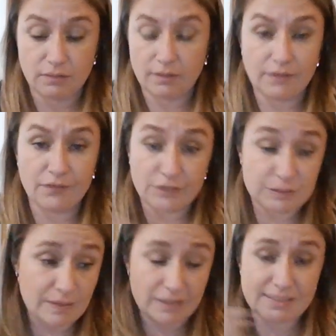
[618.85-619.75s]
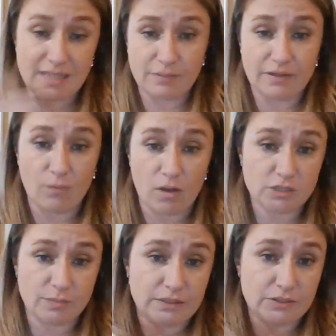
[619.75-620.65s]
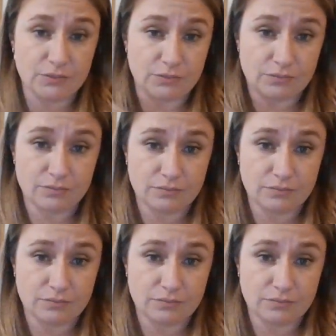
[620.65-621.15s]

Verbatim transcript: And their spirit is telling me they watch me too.